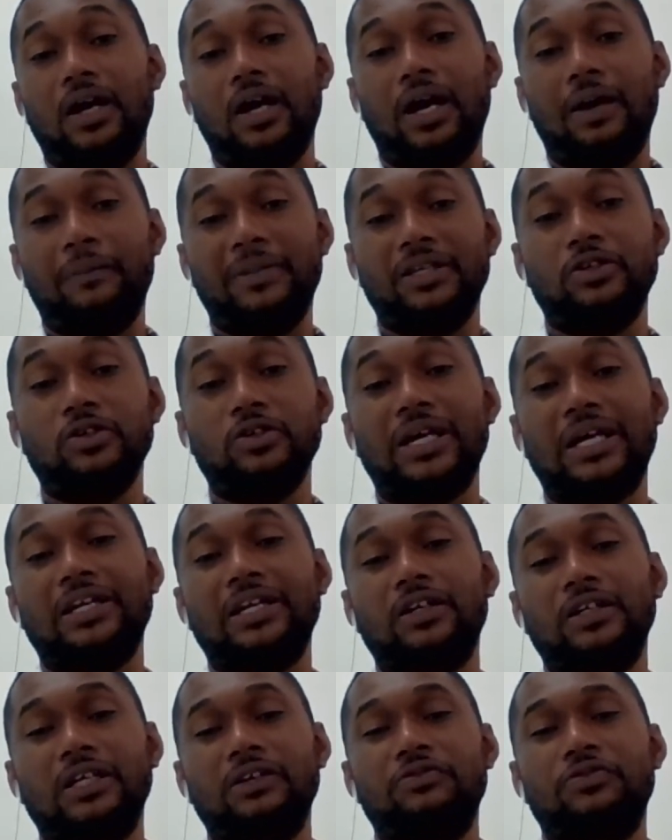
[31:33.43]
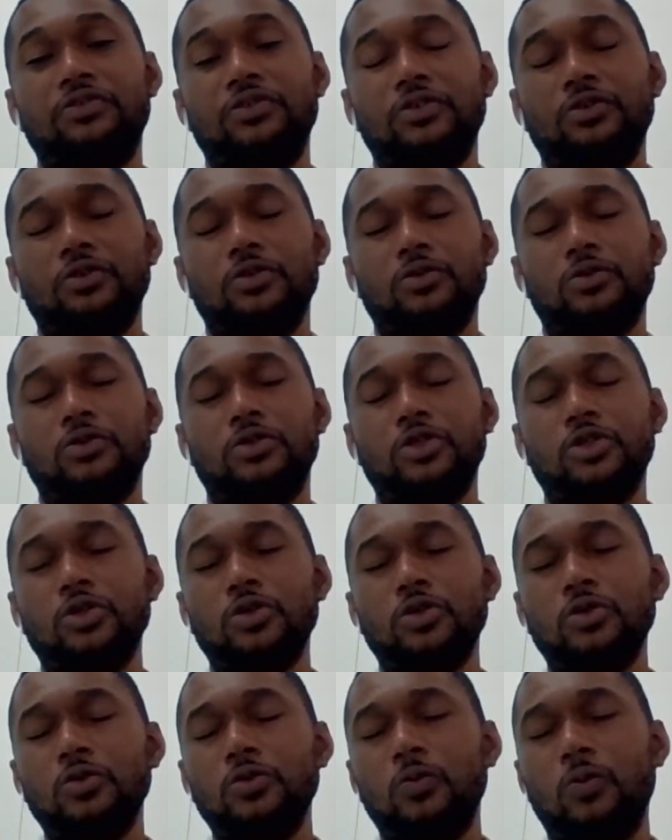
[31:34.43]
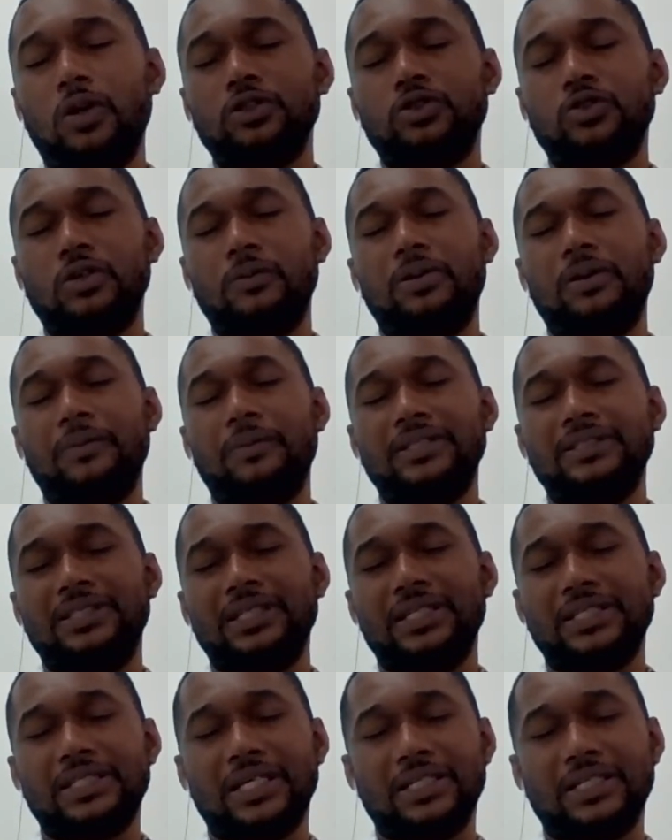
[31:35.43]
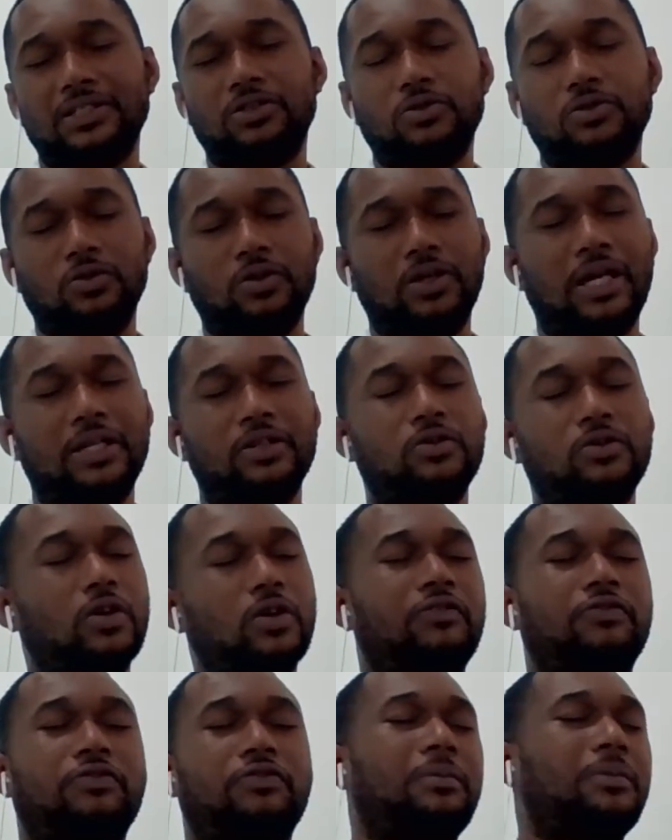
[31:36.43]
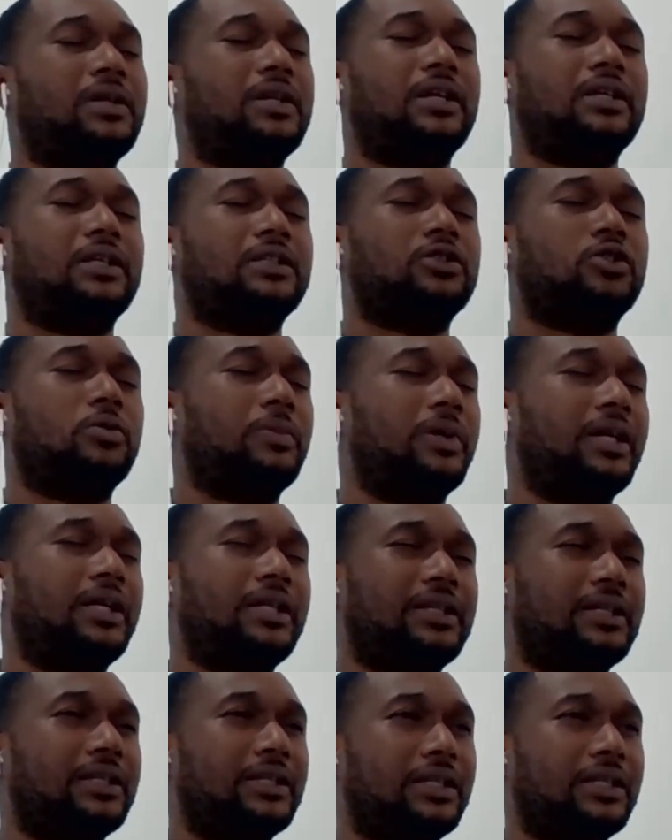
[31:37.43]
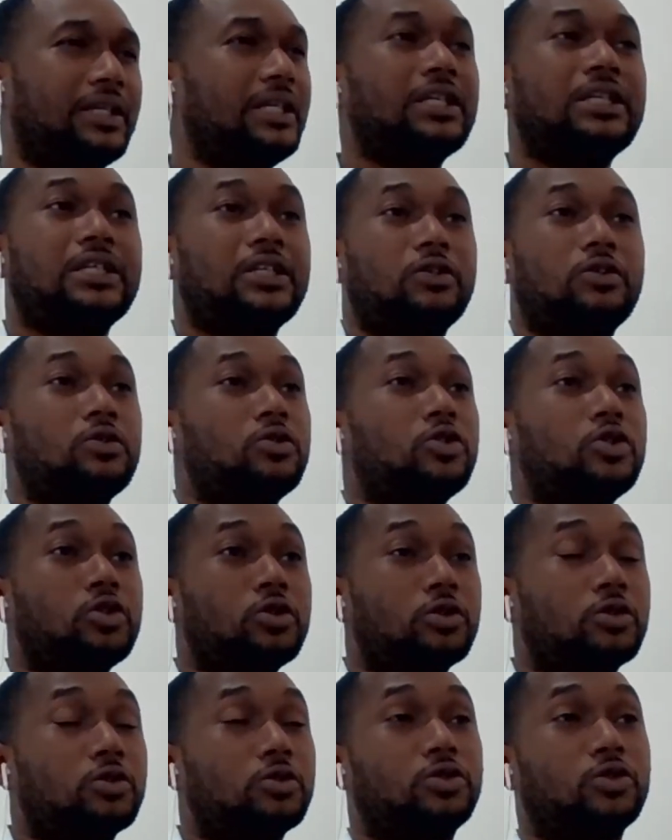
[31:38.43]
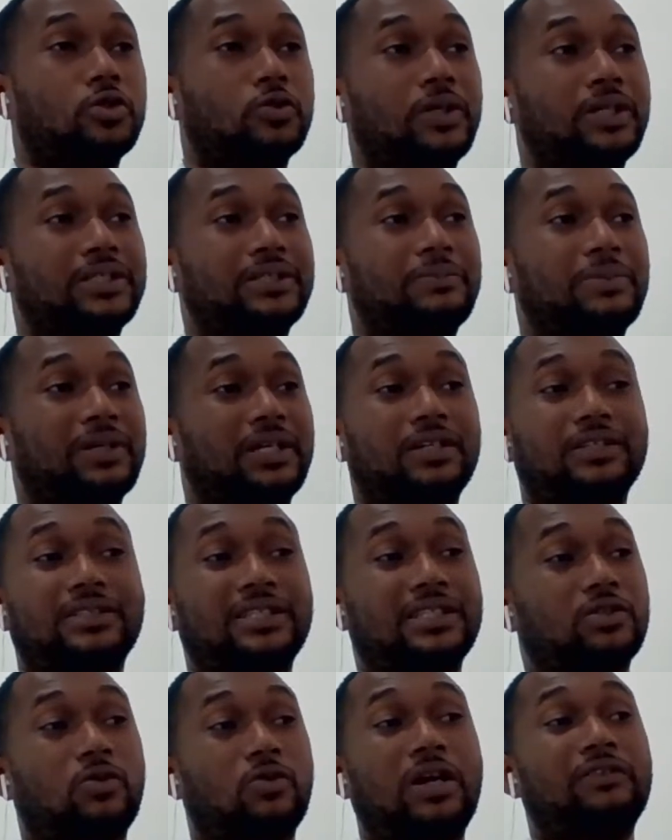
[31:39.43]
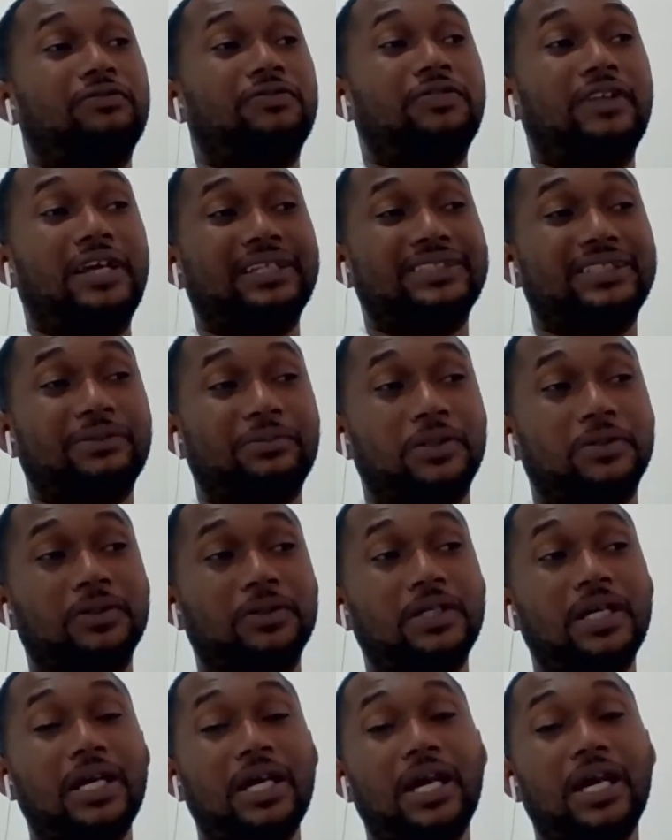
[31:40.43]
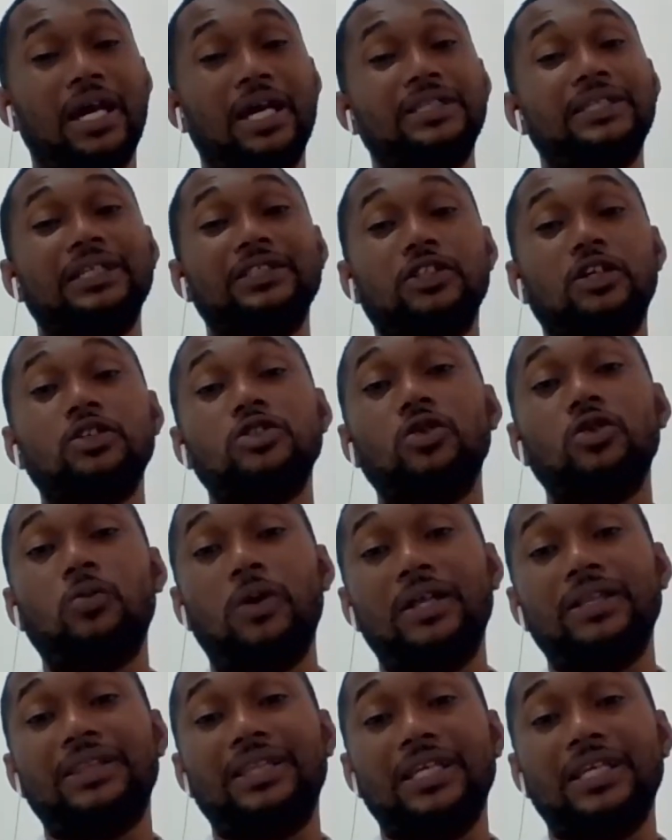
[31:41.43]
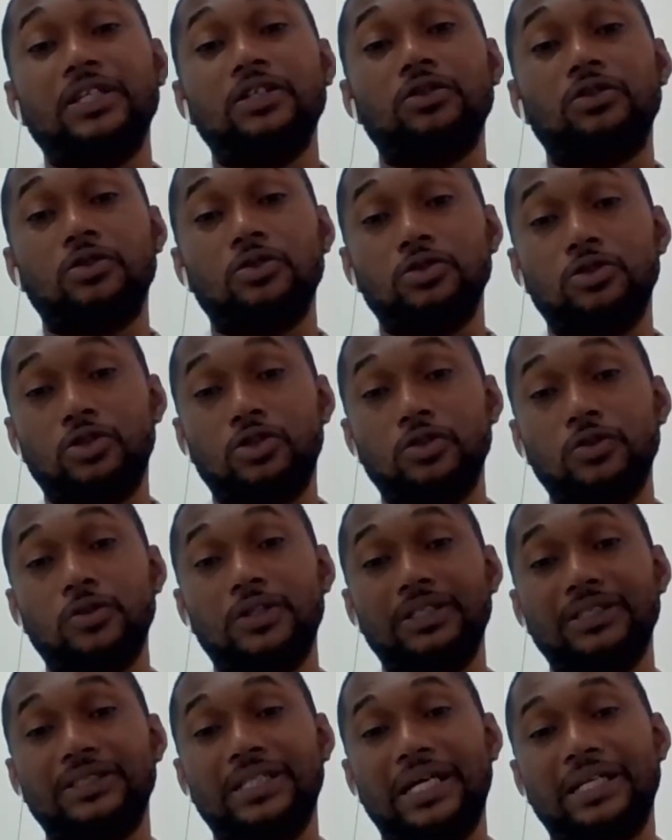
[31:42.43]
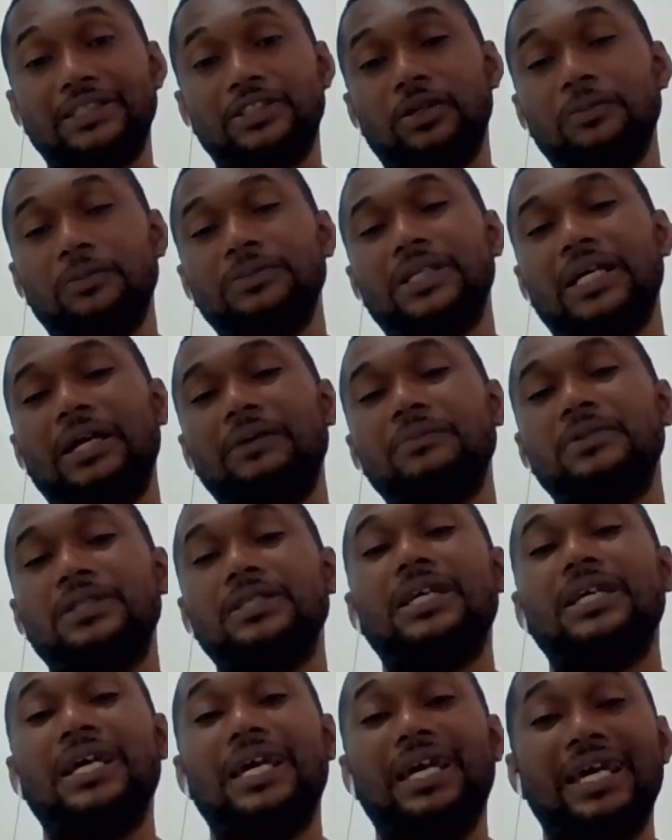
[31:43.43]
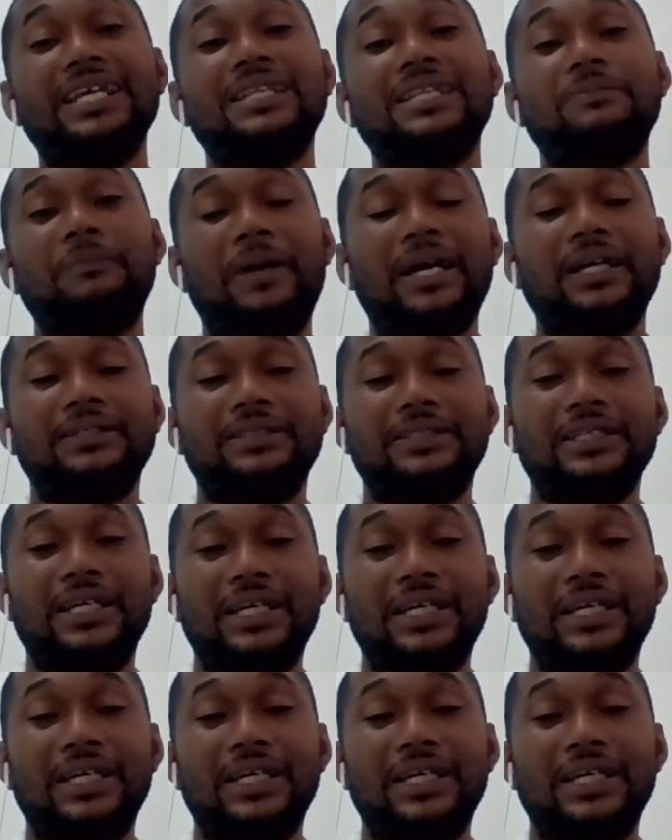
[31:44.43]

I mean, you cannot, if you want to implement DHIS2 and you are from another domain, you could do it because it's quite flexible. And there's also one thing you could do is that sometimes it might